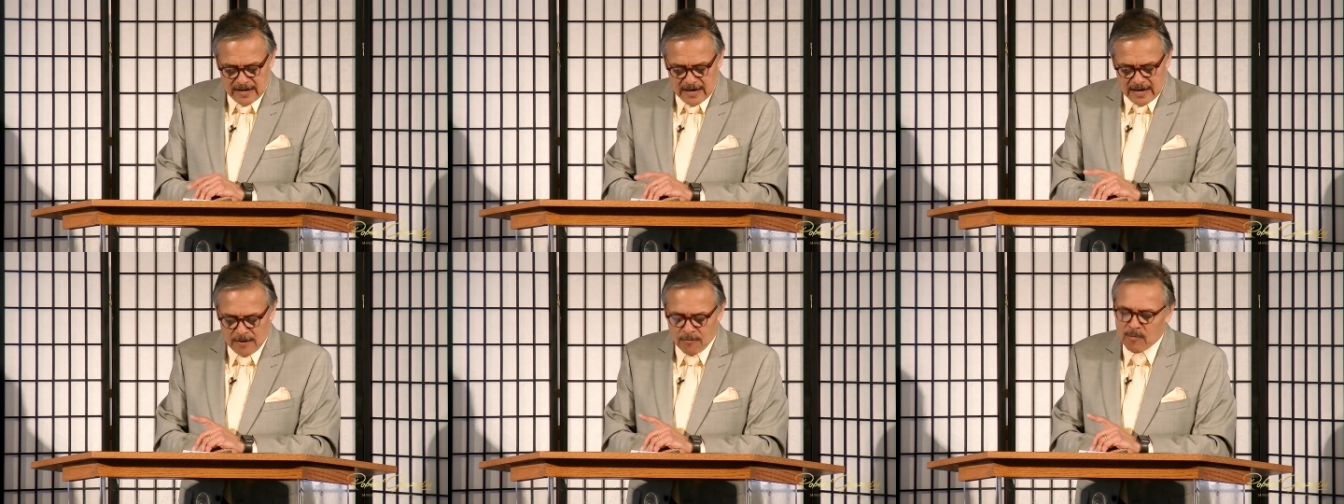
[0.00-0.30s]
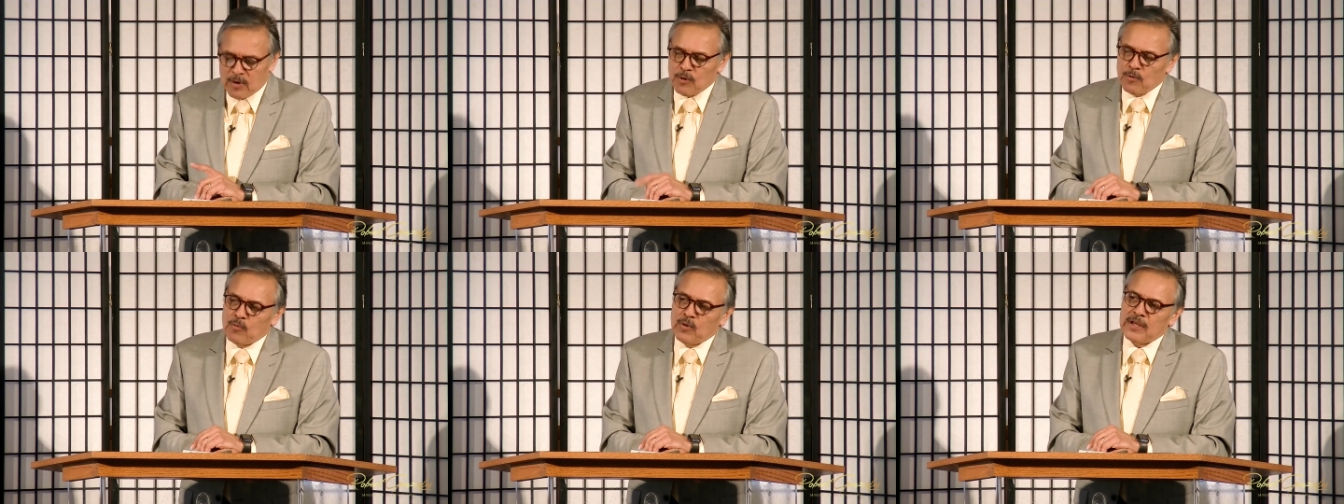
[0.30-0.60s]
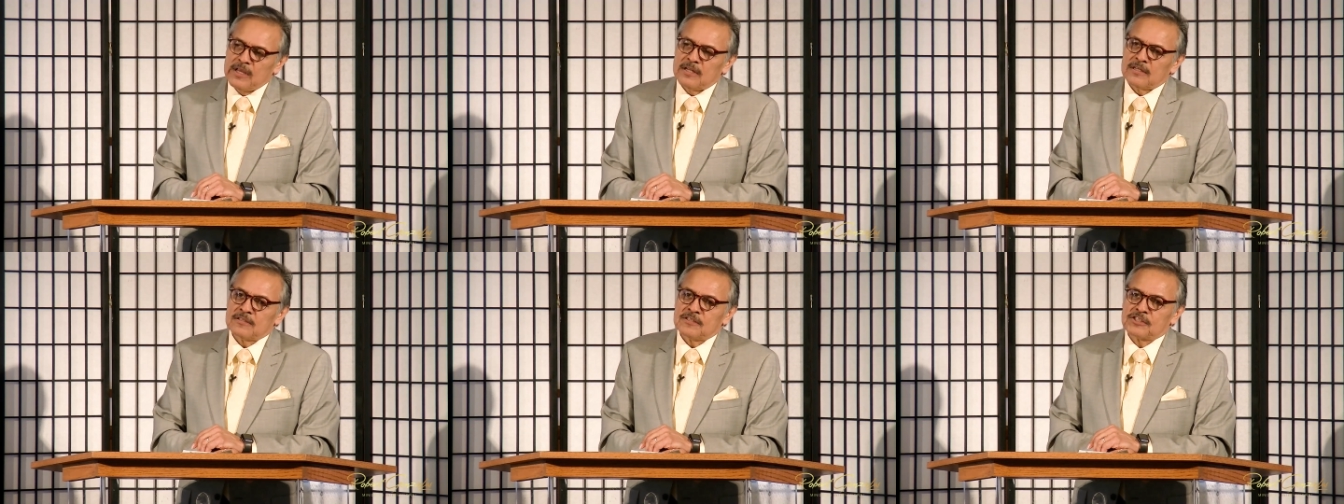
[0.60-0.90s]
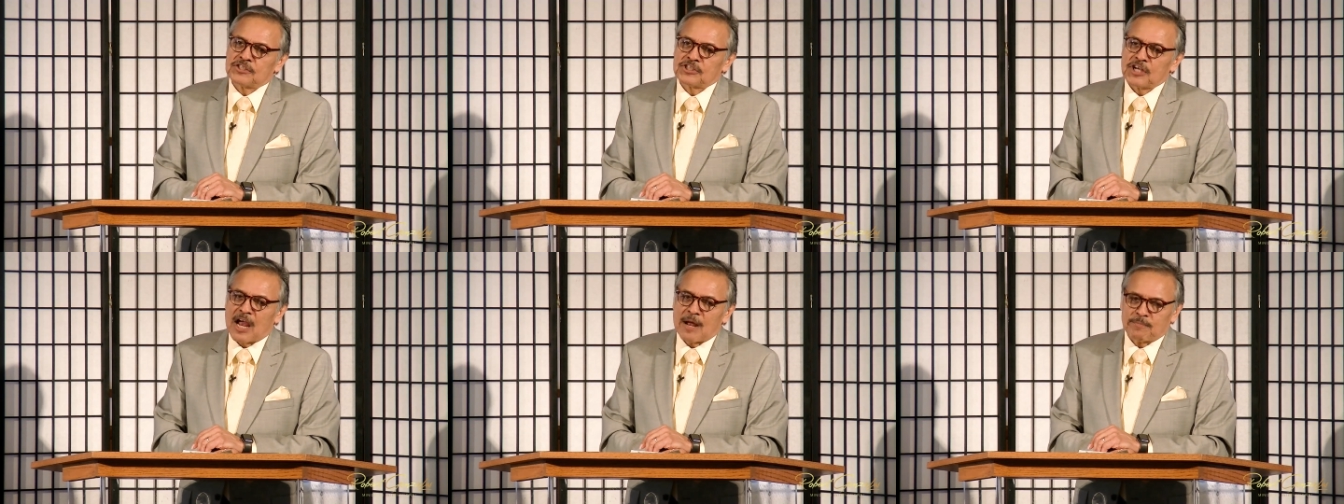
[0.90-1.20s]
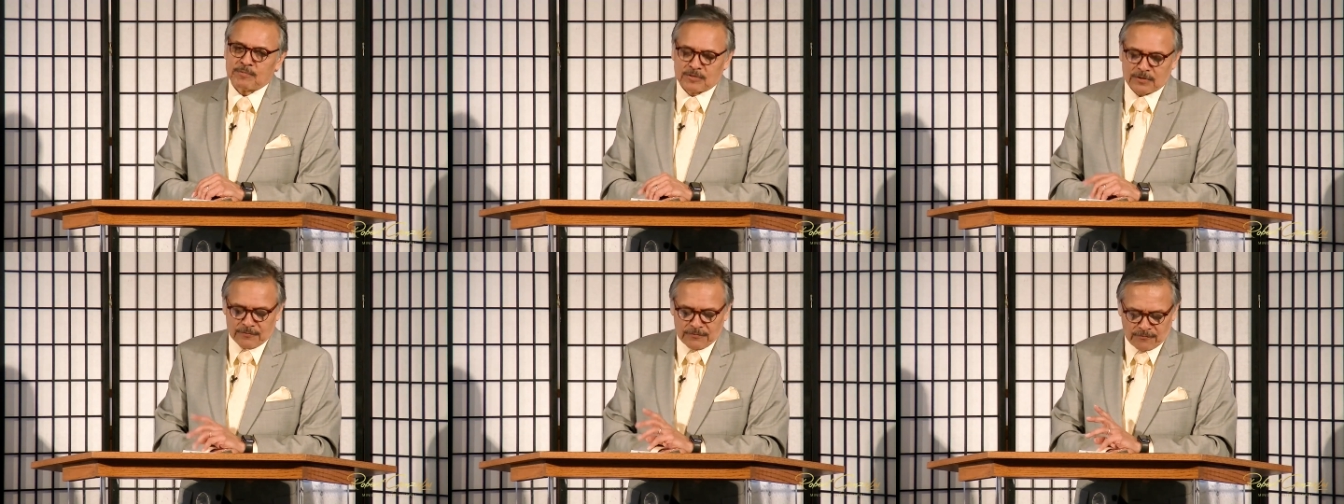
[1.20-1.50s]
and we read in
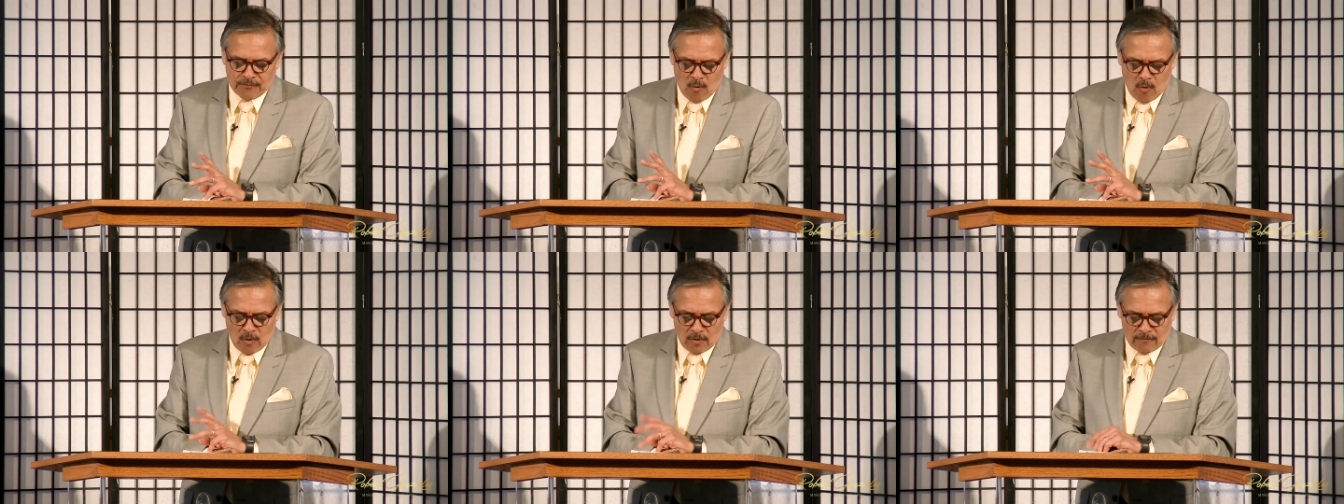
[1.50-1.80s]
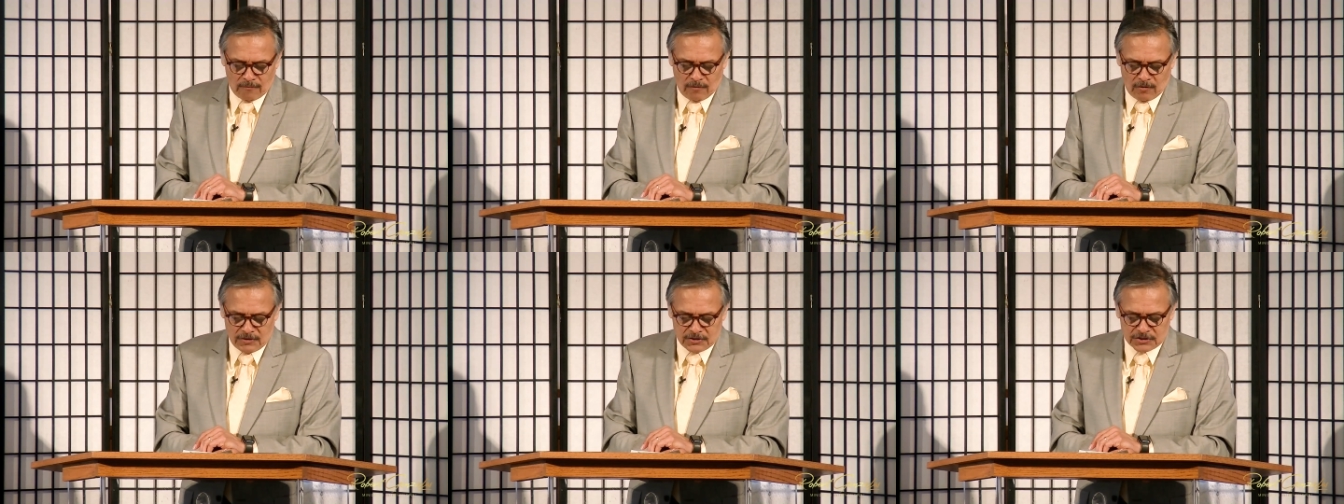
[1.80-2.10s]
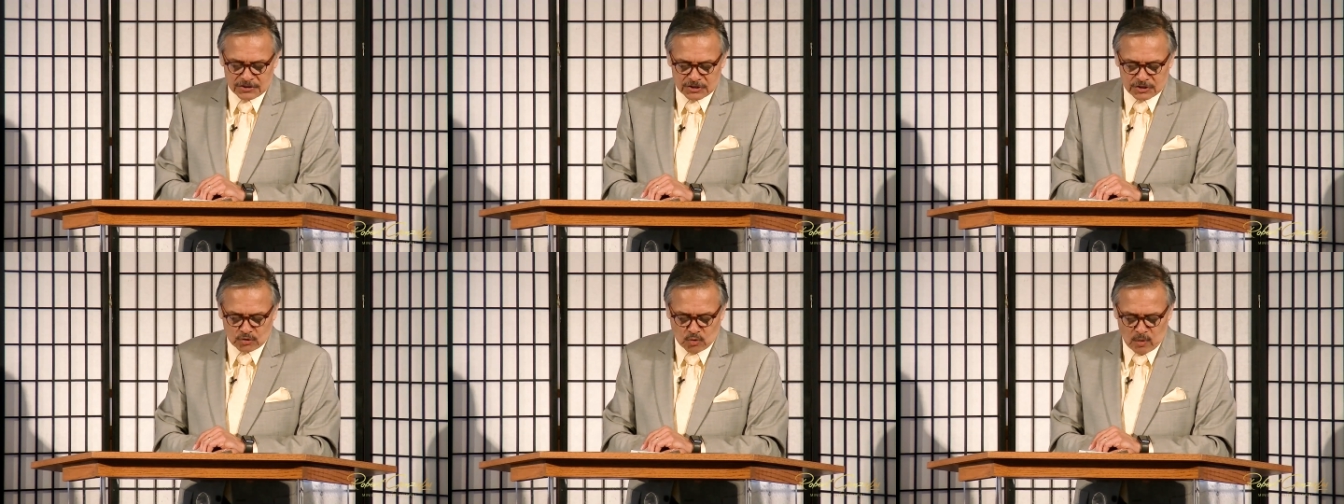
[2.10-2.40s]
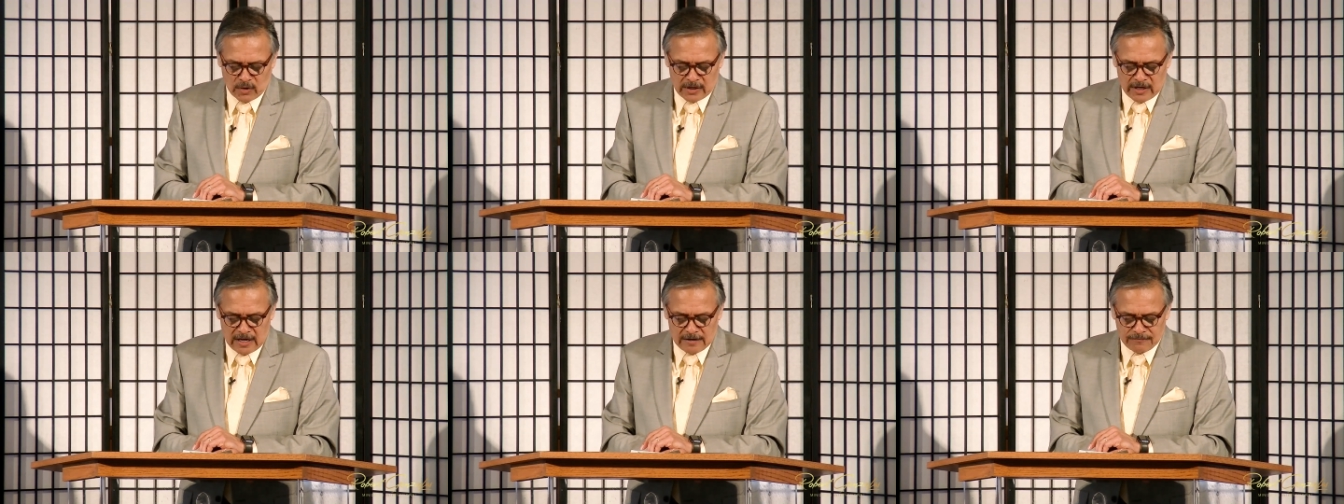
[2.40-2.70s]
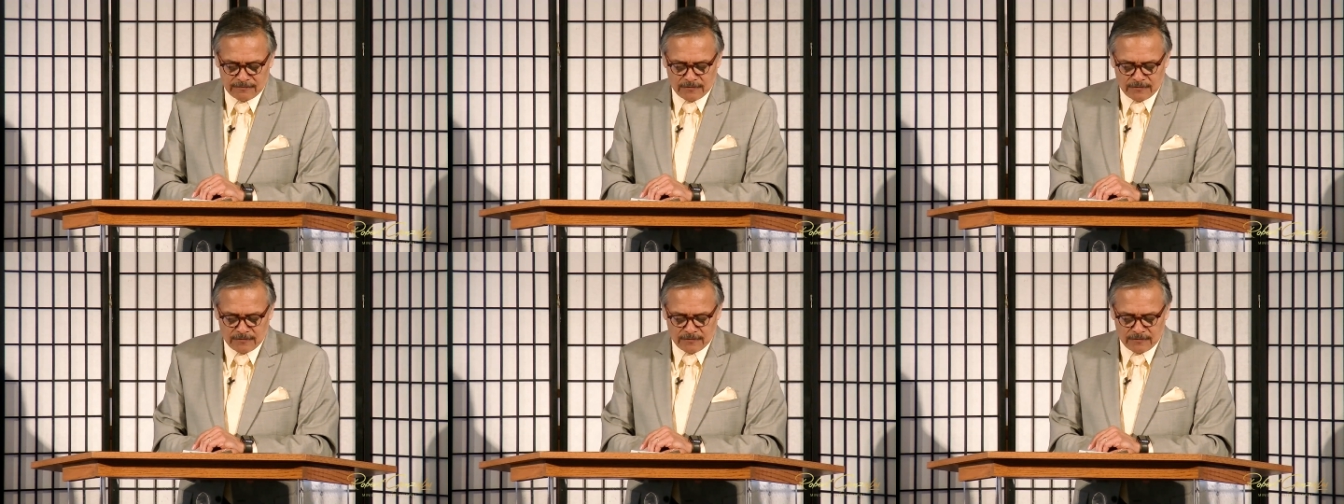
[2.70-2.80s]
chapter 4, verses 28,